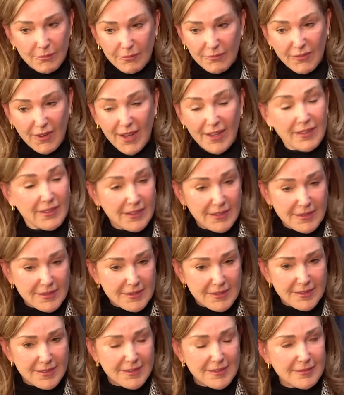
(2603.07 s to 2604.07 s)

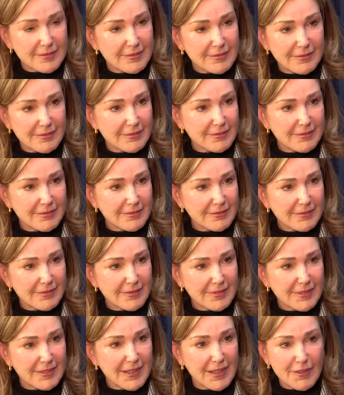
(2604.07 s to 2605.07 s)
violence,
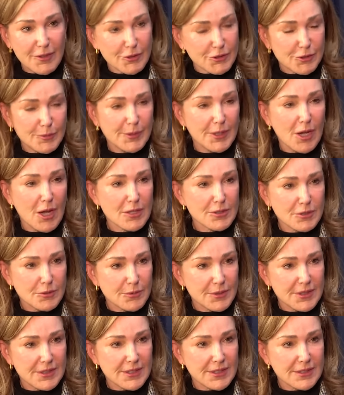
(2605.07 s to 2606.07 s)
then there should be
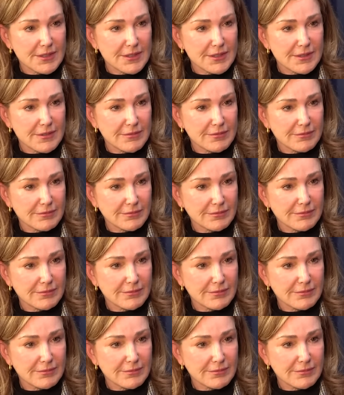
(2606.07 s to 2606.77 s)
consequences. Mm -hmm.